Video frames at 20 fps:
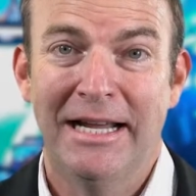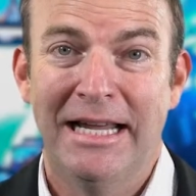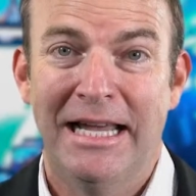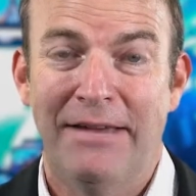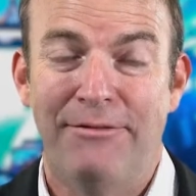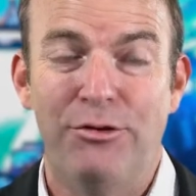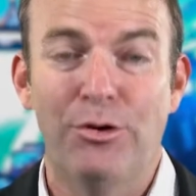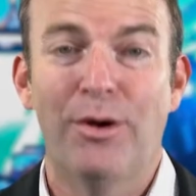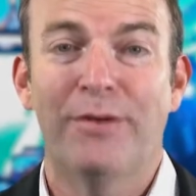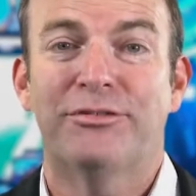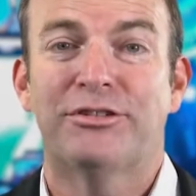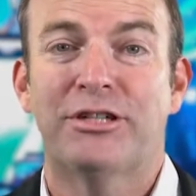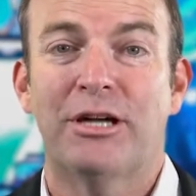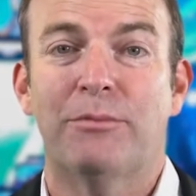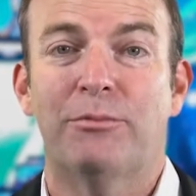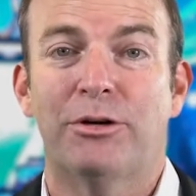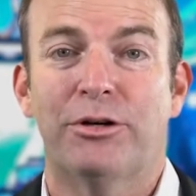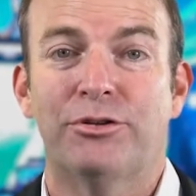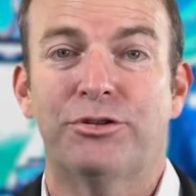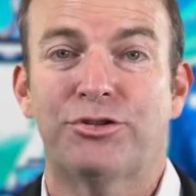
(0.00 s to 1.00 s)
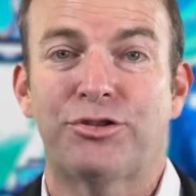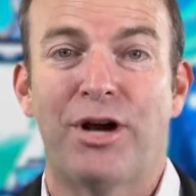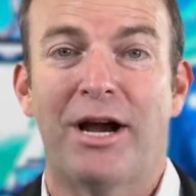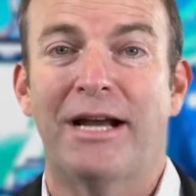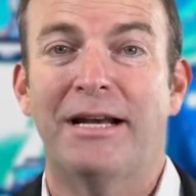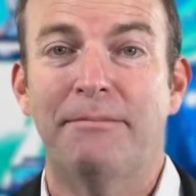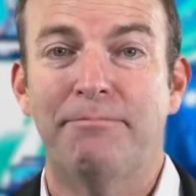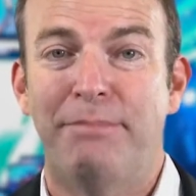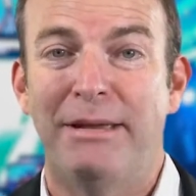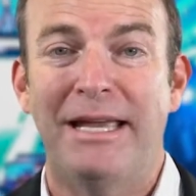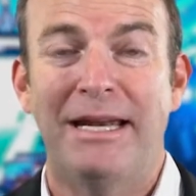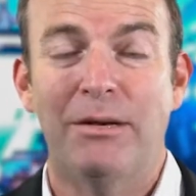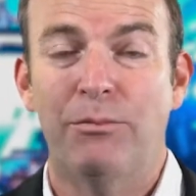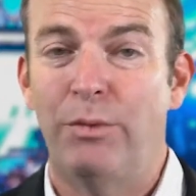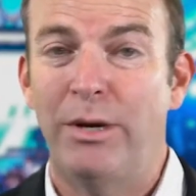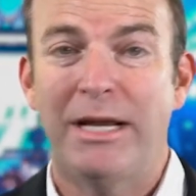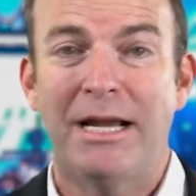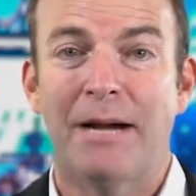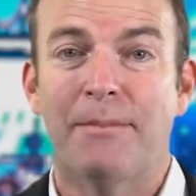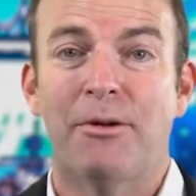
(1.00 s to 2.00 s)
If you have someone who's trying to bid and
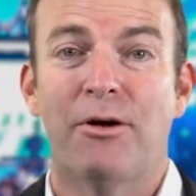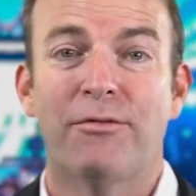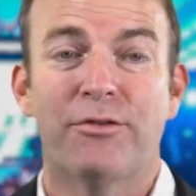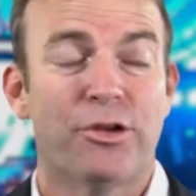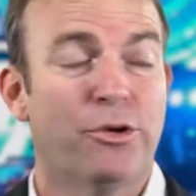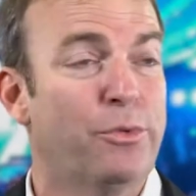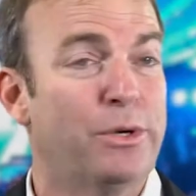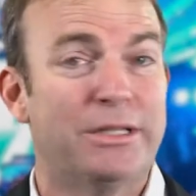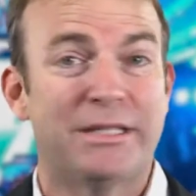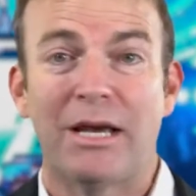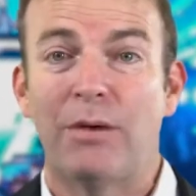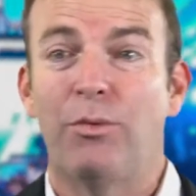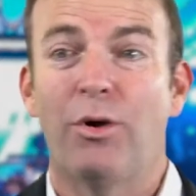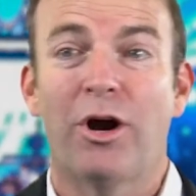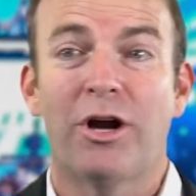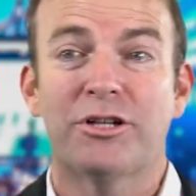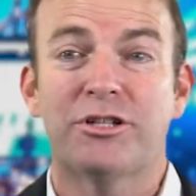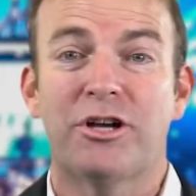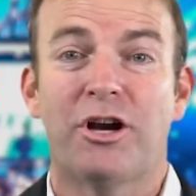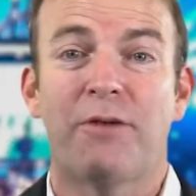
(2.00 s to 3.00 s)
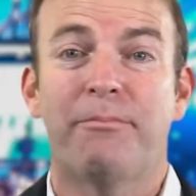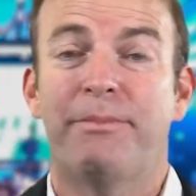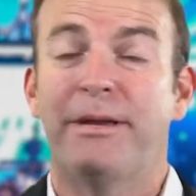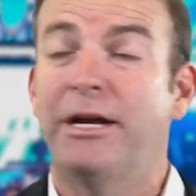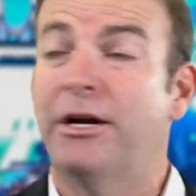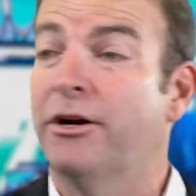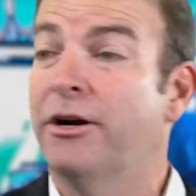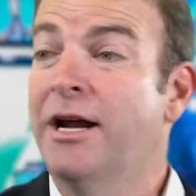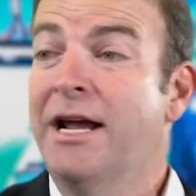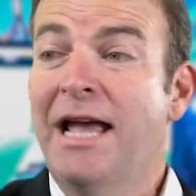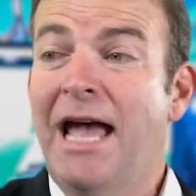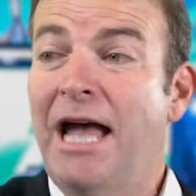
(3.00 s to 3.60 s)
we come over to you and we say, "Where is our bidder?"